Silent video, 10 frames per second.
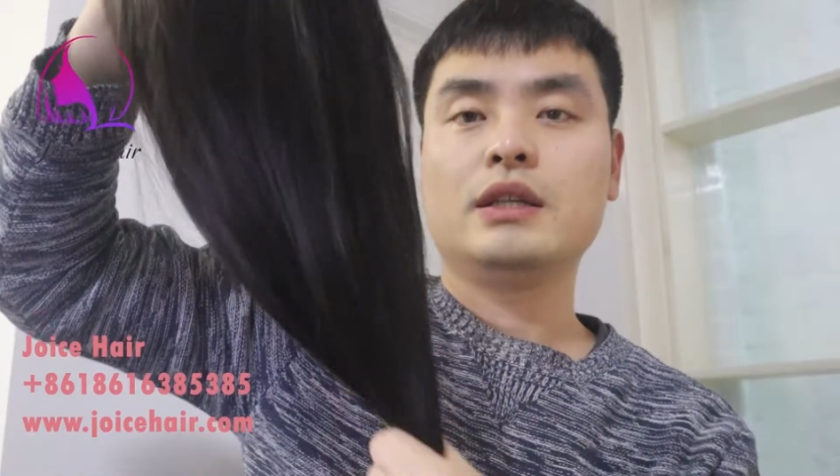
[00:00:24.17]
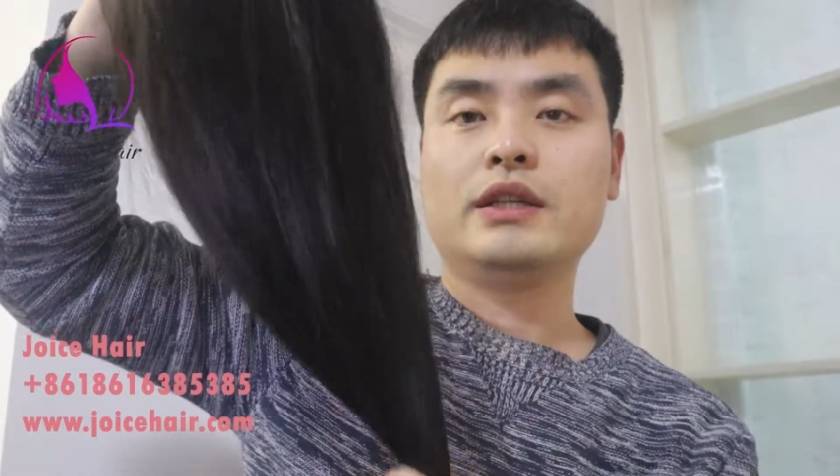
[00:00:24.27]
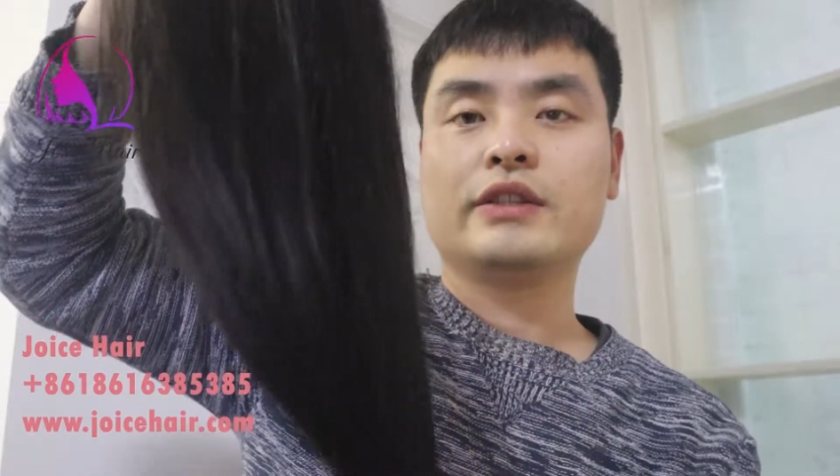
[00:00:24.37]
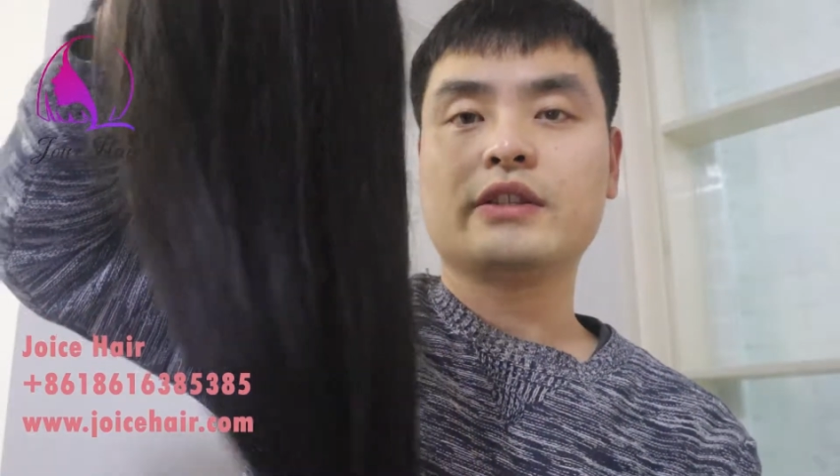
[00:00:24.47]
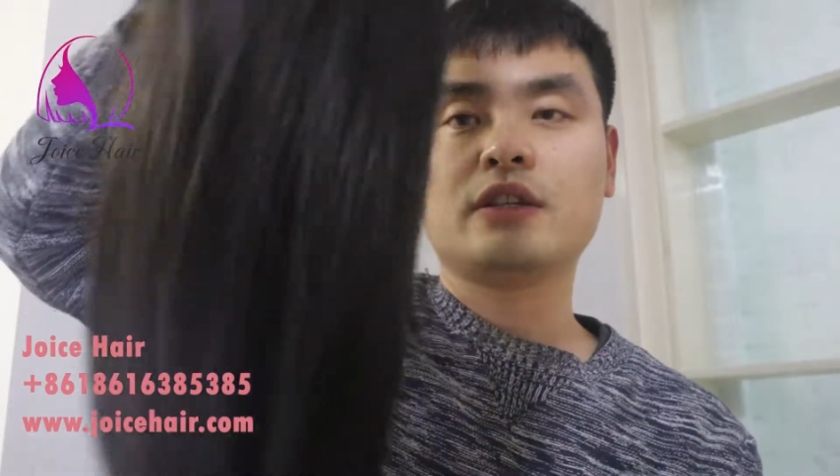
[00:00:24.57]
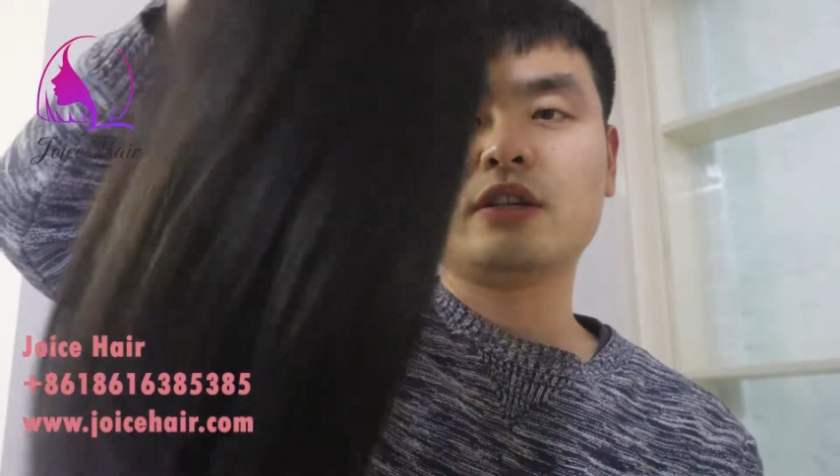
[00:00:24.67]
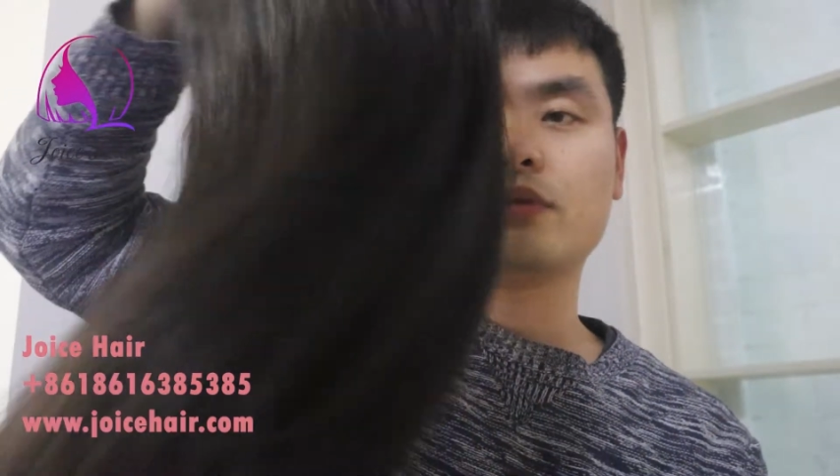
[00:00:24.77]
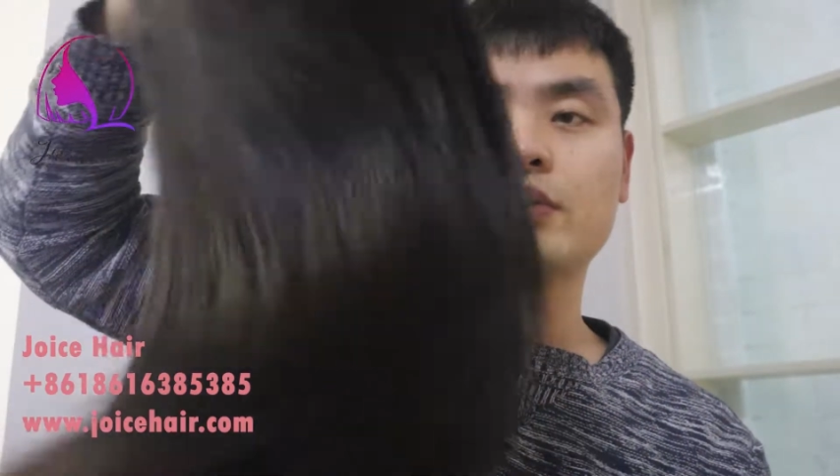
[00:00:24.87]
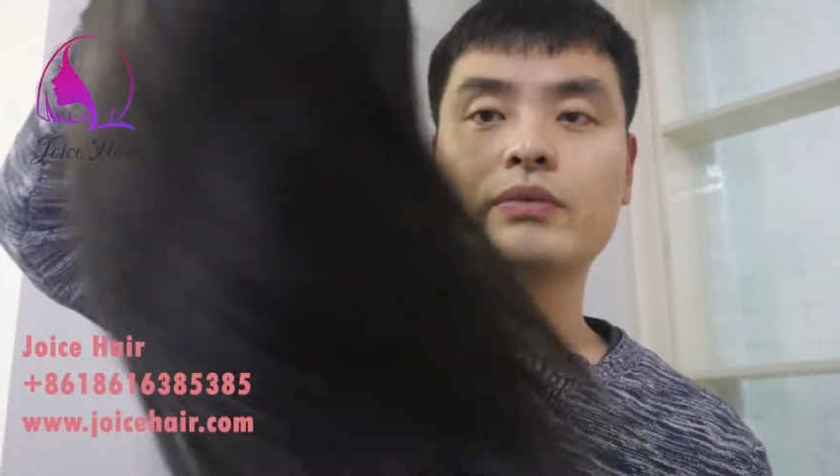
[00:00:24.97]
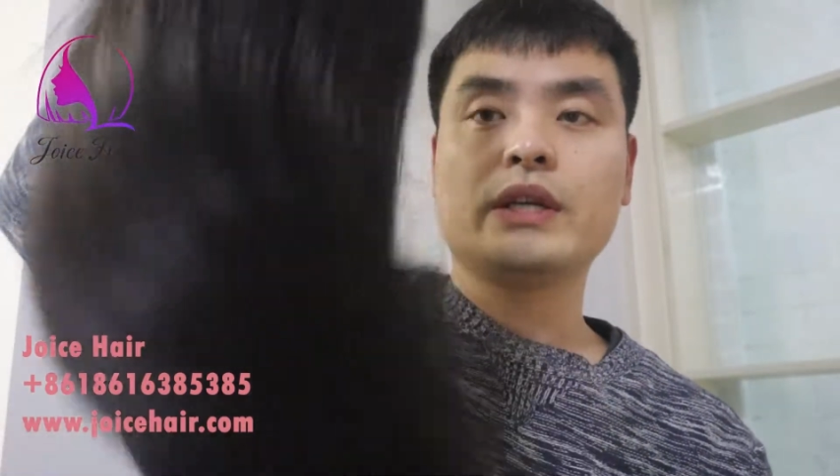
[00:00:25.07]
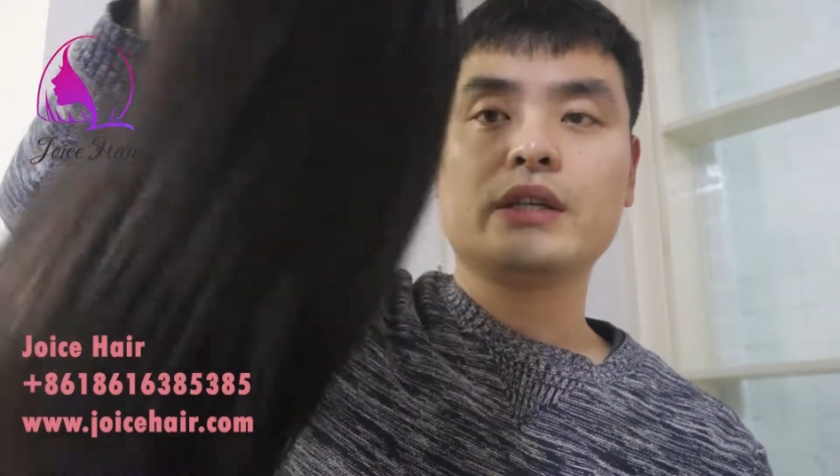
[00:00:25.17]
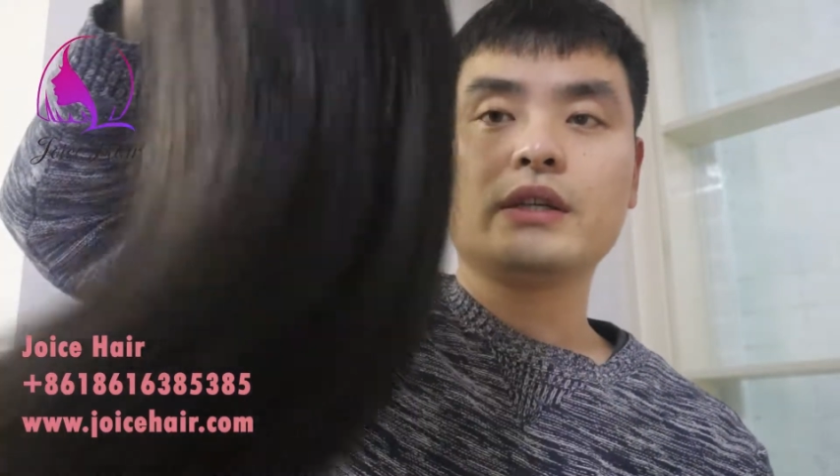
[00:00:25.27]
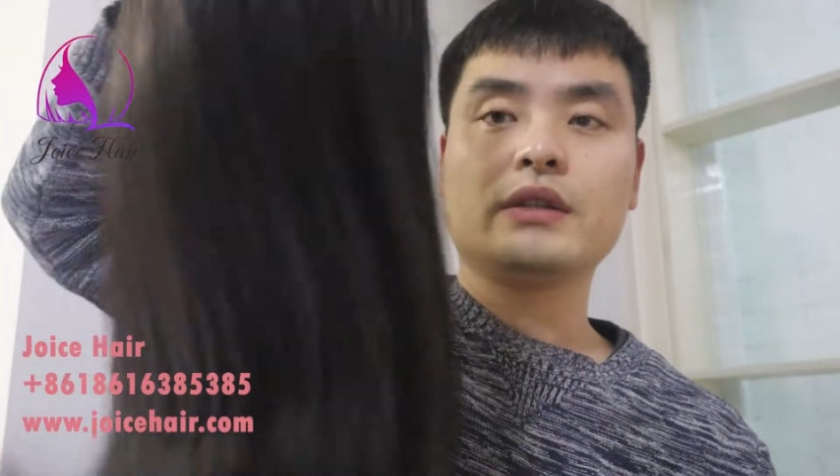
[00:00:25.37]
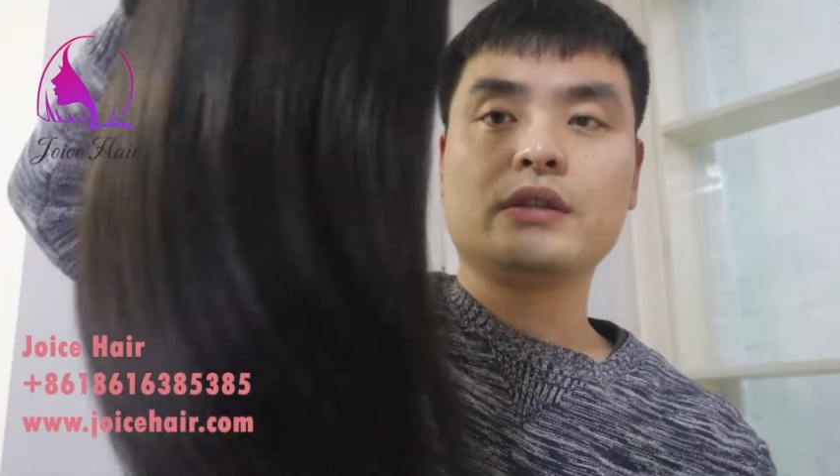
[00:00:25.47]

Lace closure wig.